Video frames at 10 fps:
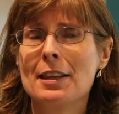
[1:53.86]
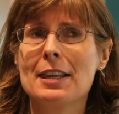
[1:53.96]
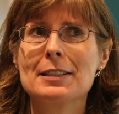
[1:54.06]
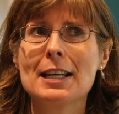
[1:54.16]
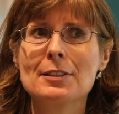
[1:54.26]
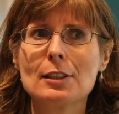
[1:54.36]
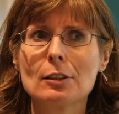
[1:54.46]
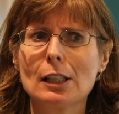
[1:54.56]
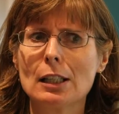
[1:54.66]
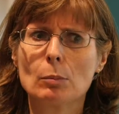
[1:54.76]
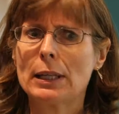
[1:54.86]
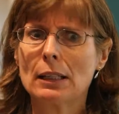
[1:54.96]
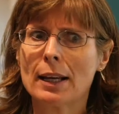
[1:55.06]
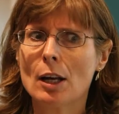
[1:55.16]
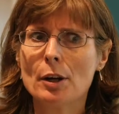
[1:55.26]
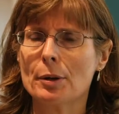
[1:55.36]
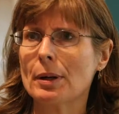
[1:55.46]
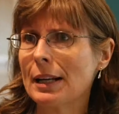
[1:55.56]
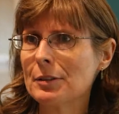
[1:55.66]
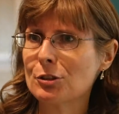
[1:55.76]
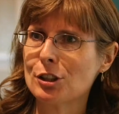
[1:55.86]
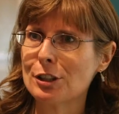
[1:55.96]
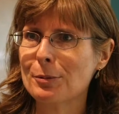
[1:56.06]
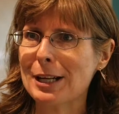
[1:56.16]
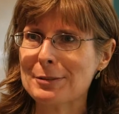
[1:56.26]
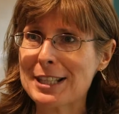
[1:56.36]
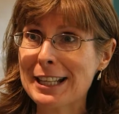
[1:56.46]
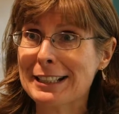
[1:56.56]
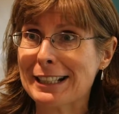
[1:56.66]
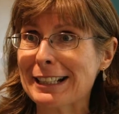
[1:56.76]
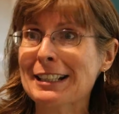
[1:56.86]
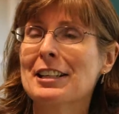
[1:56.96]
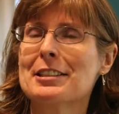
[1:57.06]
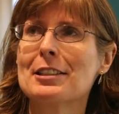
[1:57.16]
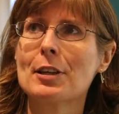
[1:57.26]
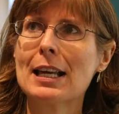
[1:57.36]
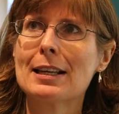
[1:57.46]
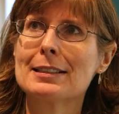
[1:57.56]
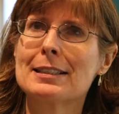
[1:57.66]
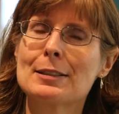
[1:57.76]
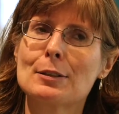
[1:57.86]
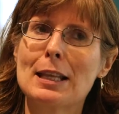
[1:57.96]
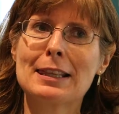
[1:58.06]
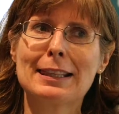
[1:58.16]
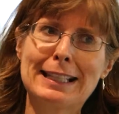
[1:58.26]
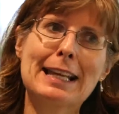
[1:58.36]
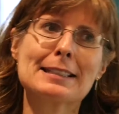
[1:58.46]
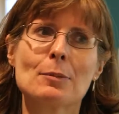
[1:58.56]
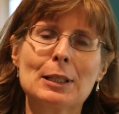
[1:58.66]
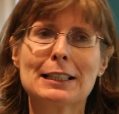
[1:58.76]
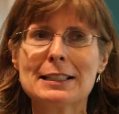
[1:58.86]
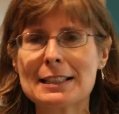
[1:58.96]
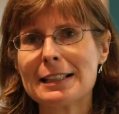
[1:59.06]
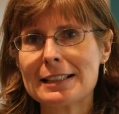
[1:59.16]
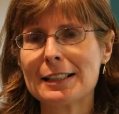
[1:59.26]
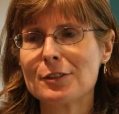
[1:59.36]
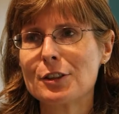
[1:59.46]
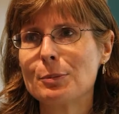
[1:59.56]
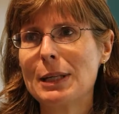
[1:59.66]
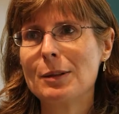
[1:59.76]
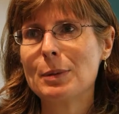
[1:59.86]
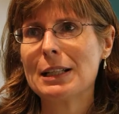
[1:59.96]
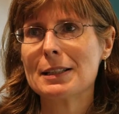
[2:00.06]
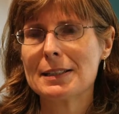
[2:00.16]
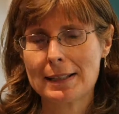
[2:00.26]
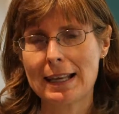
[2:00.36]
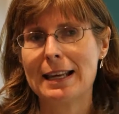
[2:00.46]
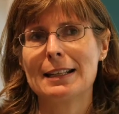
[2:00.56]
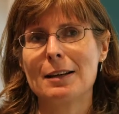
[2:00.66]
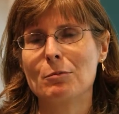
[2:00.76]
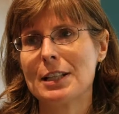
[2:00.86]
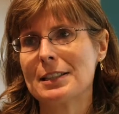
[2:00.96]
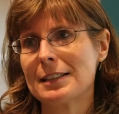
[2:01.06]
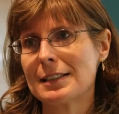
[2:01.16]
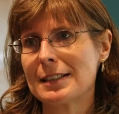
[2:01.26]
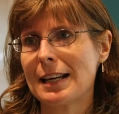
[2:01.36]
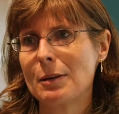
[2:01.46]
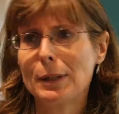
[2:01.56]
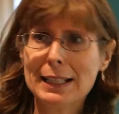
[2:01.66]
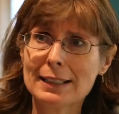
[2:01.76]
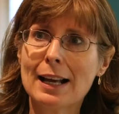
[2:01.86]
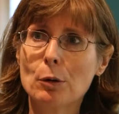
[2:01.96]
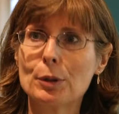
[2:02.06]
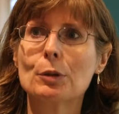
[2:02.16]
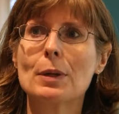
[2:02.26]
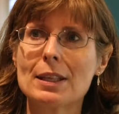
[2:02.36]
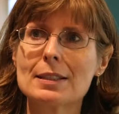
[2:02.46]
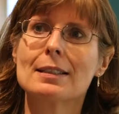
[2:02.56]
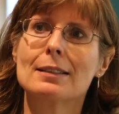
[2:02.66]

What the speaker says: they tend to look a little bit like, oh, how did she know what I was thinking? So that gets them at least listening to me, because then I'm ready to say, we can help you with this,